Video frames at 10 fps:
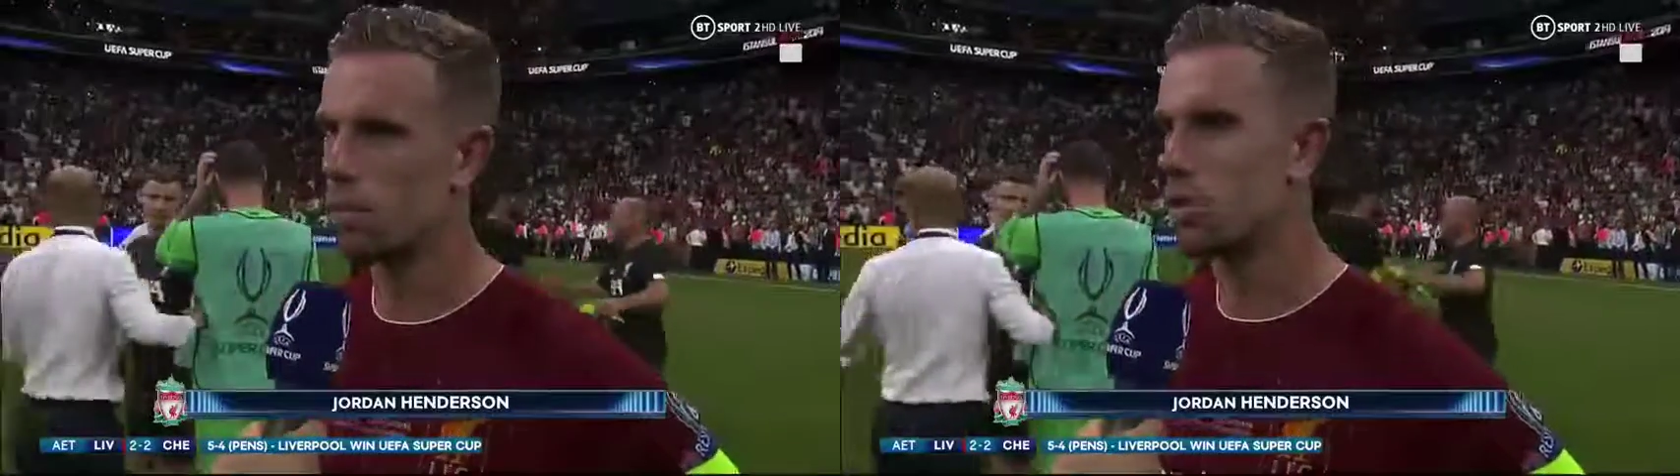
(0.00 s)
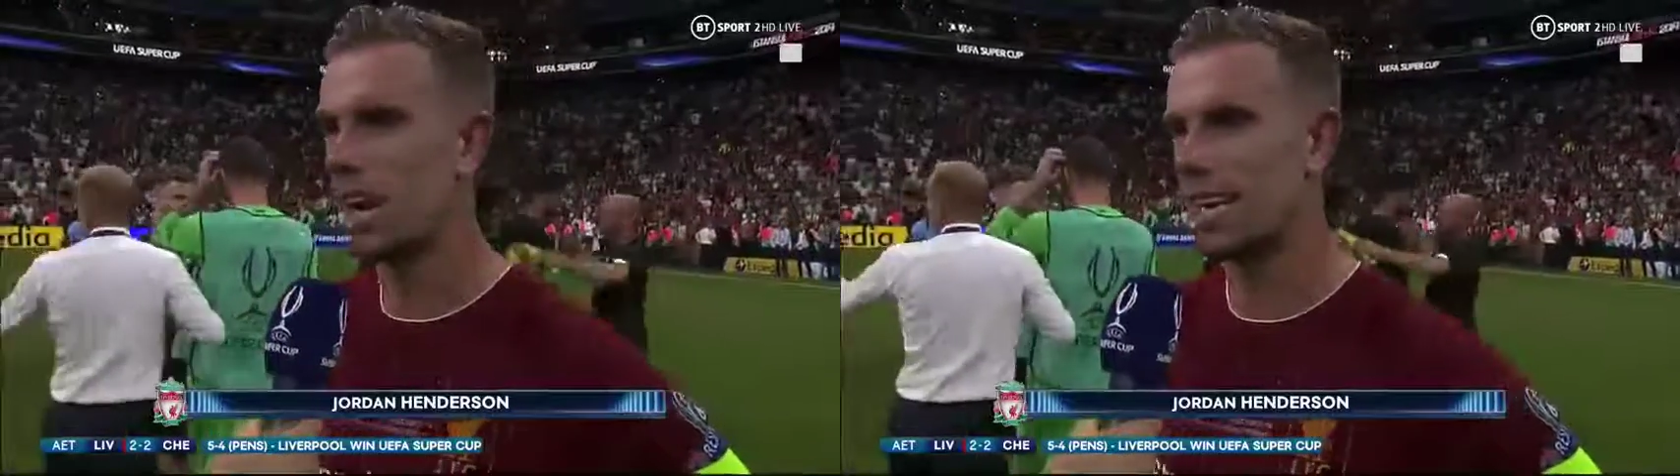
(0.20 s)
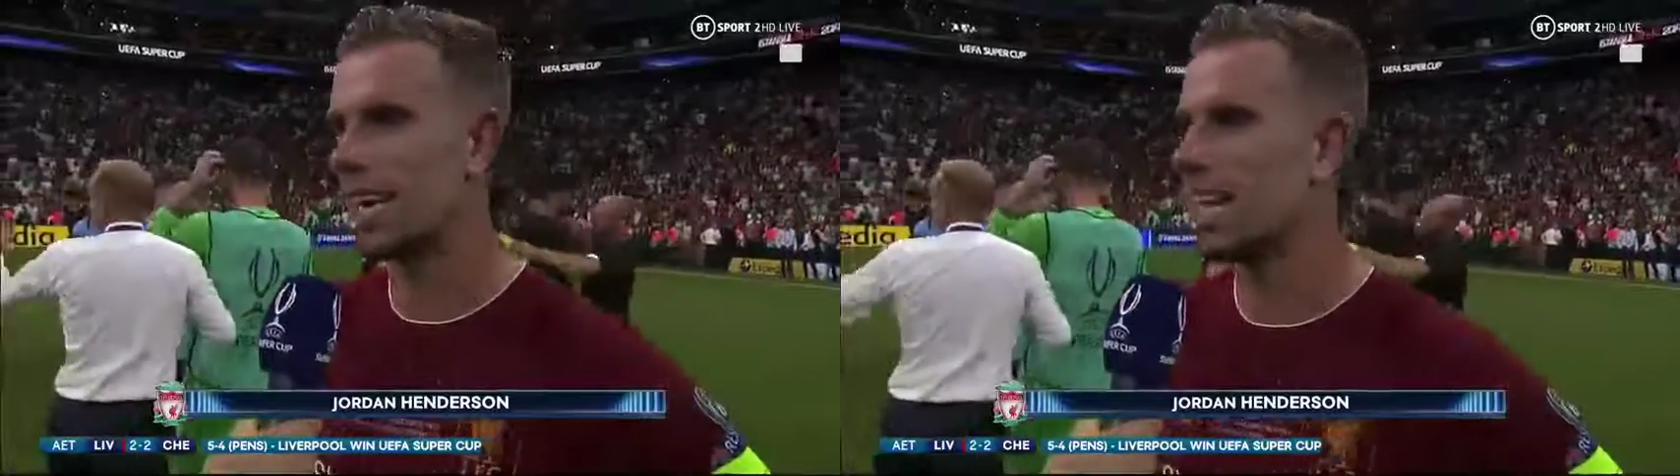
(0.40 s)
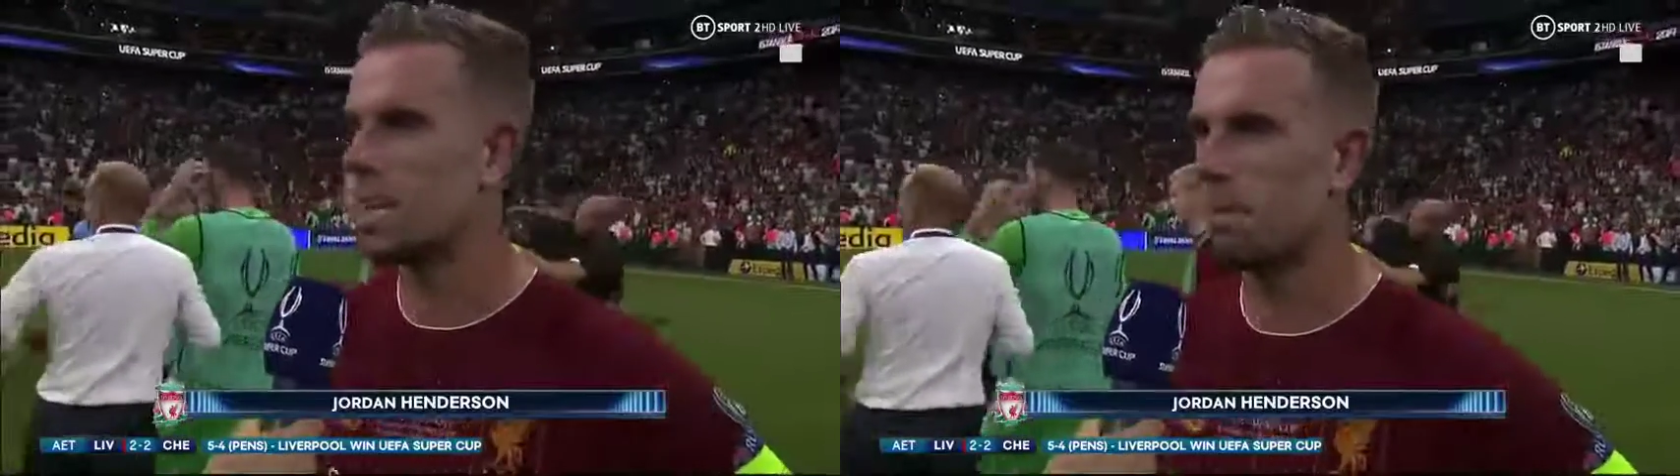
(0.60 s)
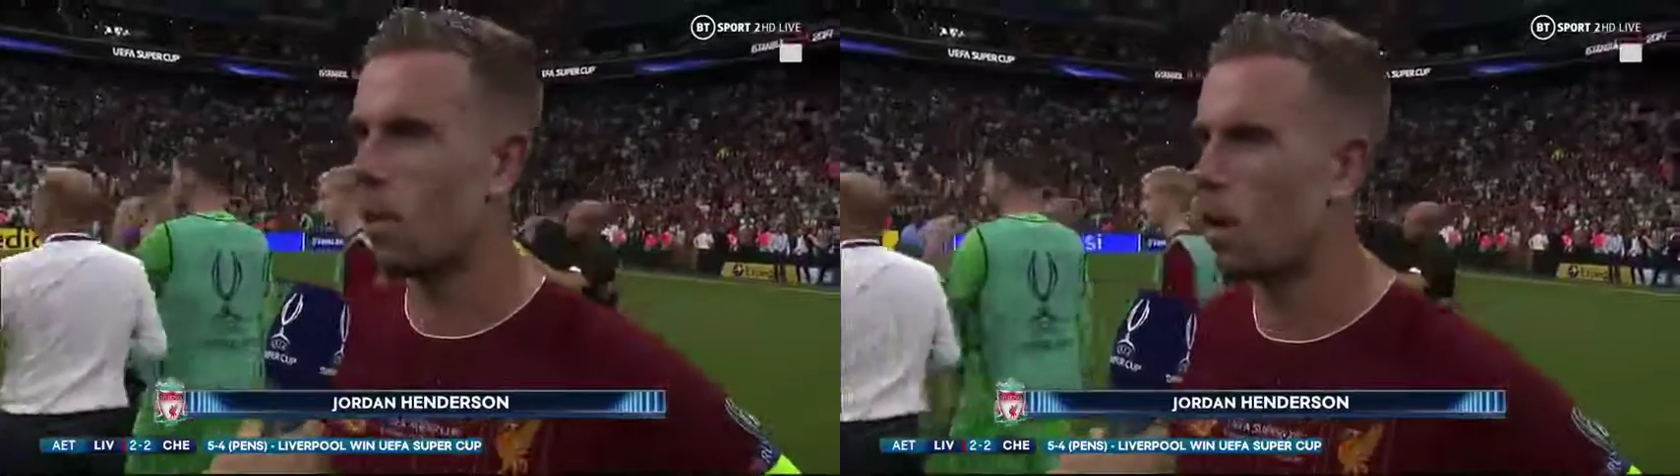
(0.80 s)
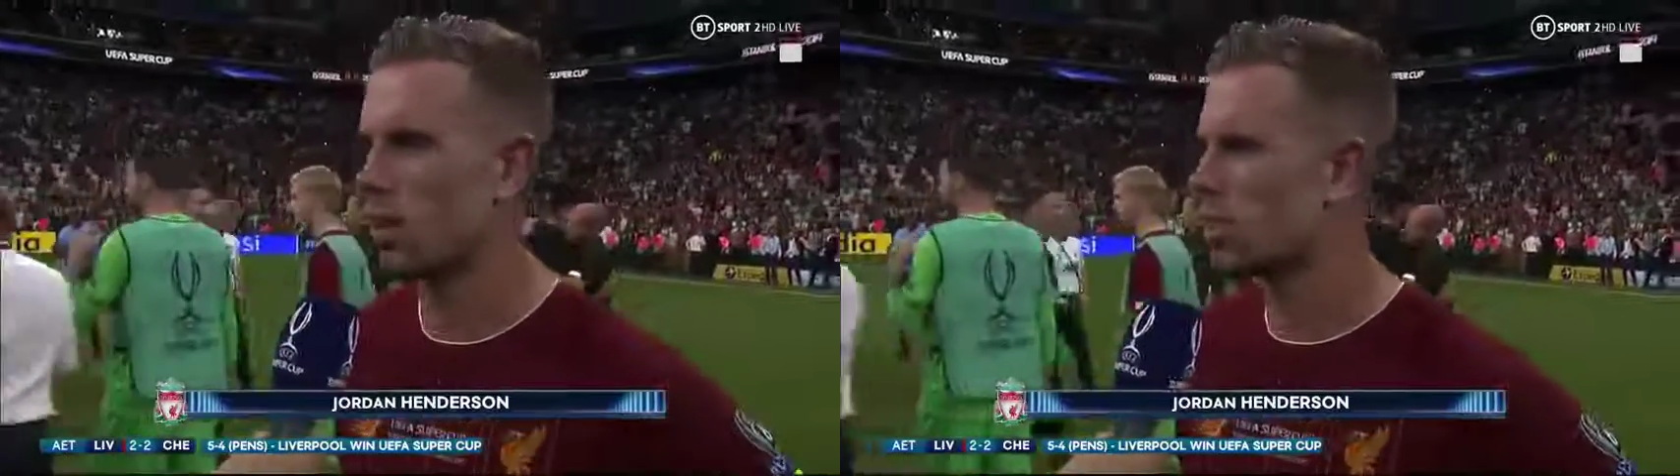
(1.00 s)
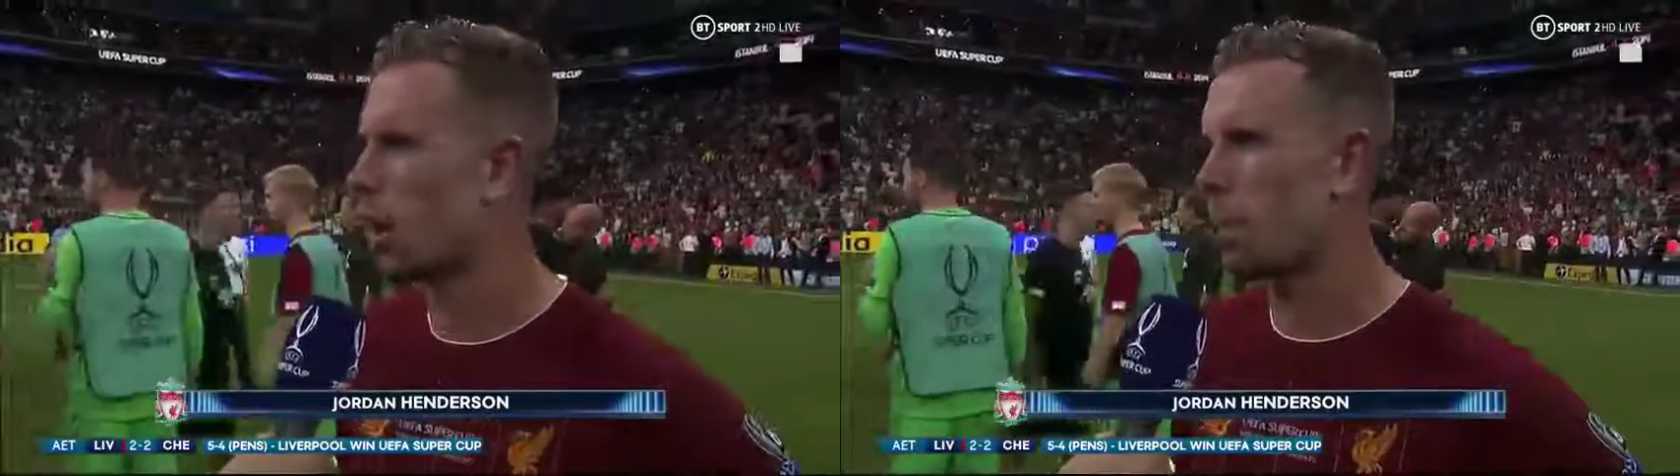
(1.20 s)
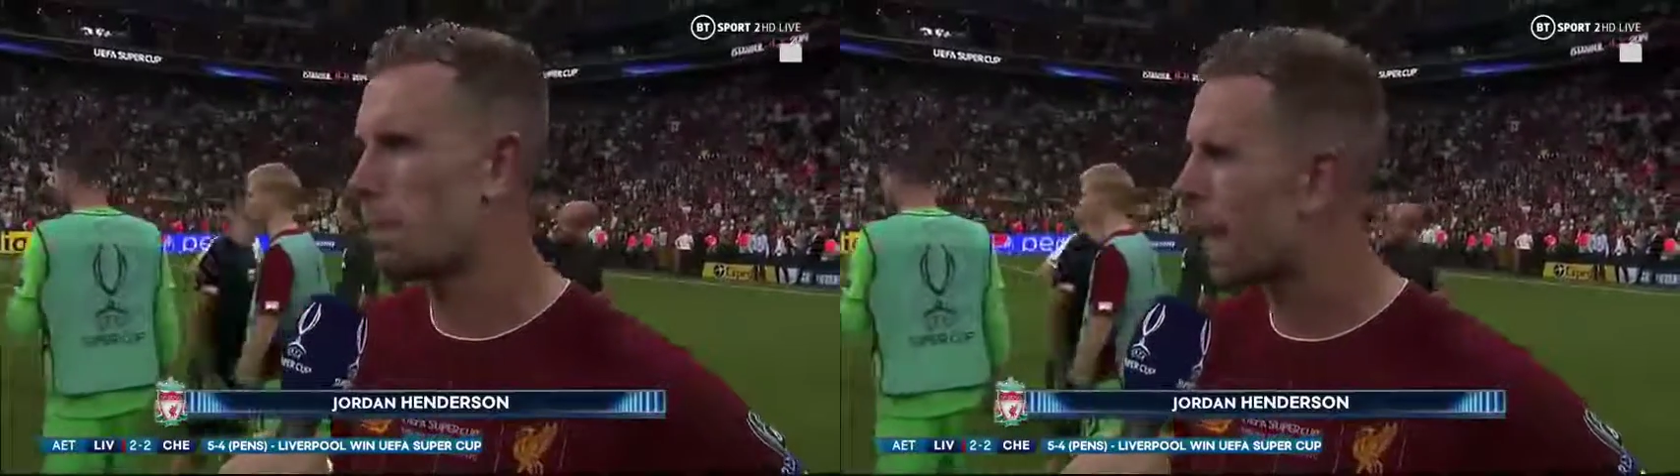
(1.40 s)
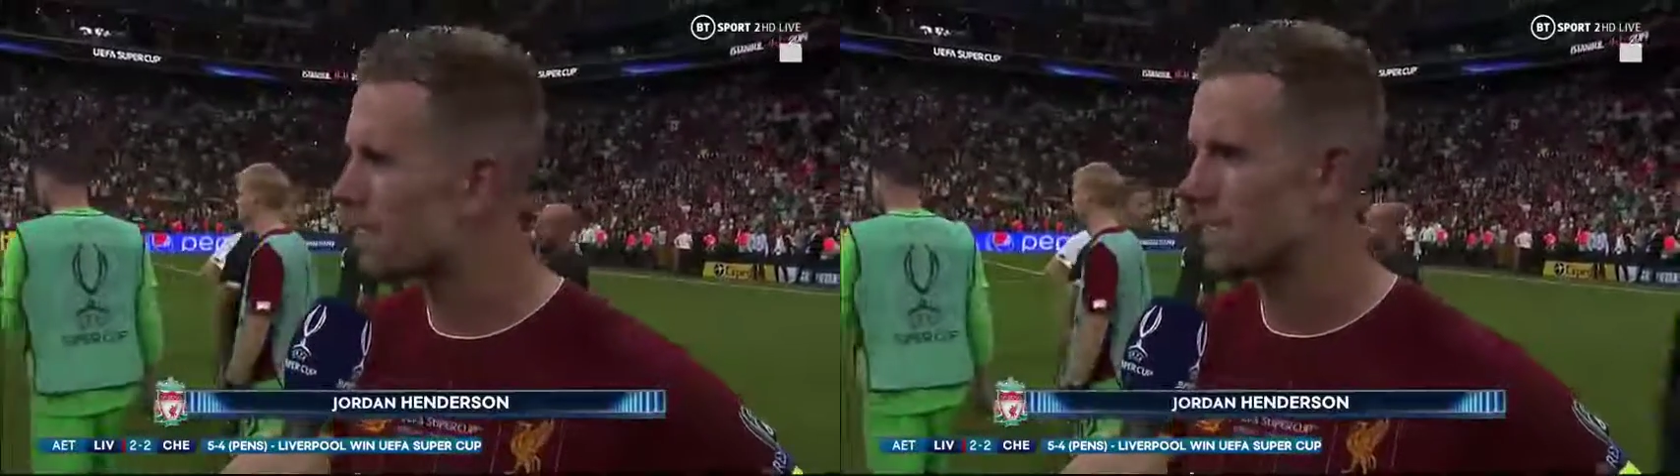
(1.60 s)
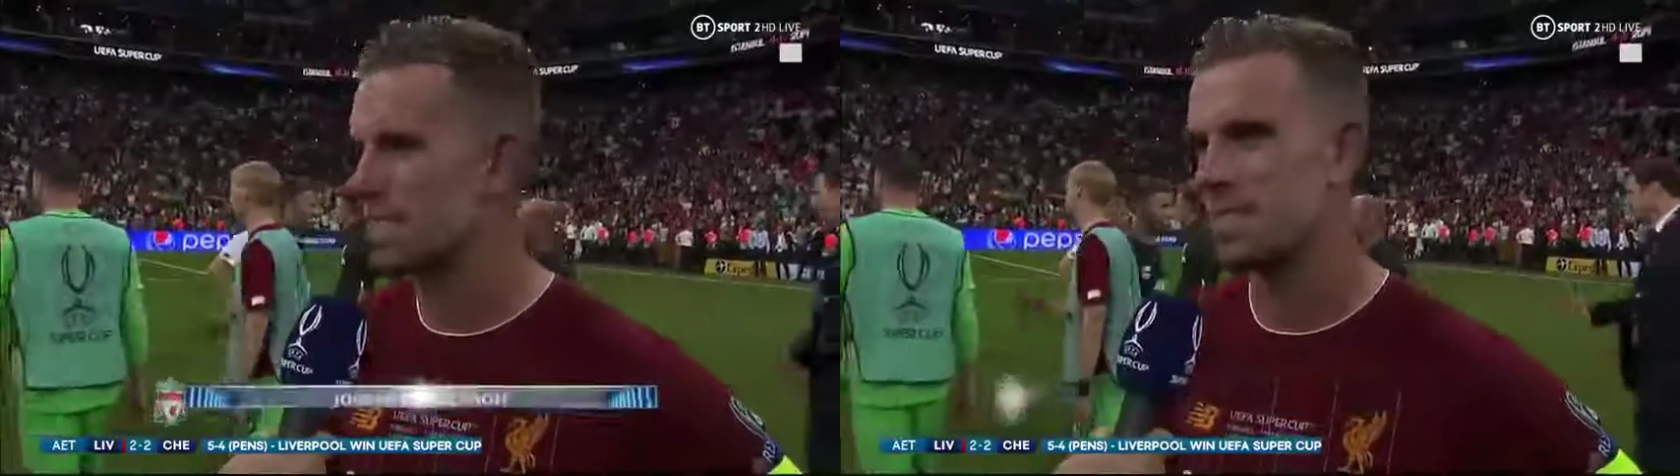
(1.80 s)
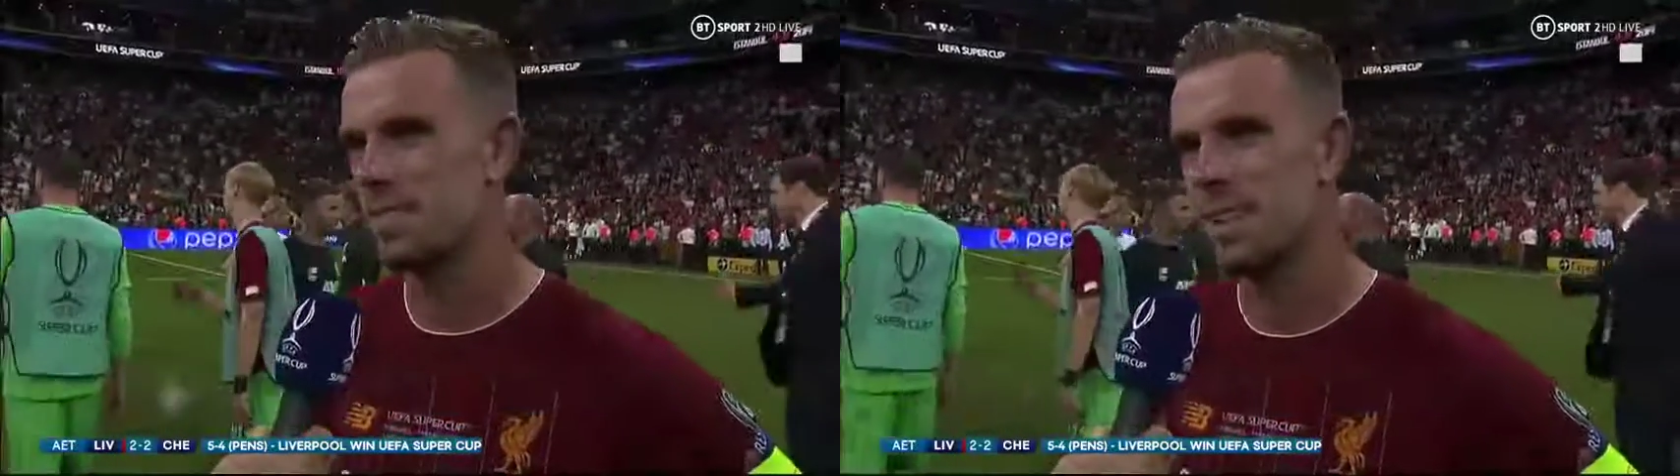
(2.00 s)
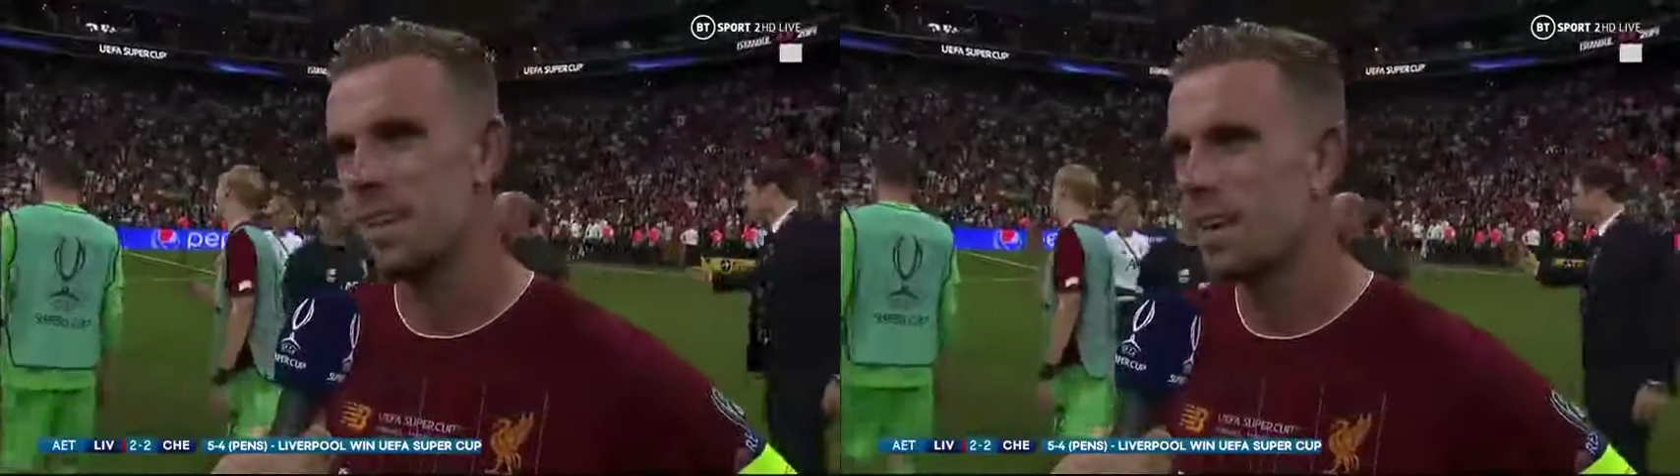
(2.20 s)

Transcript: were trying to keep the ball, sloppy passes.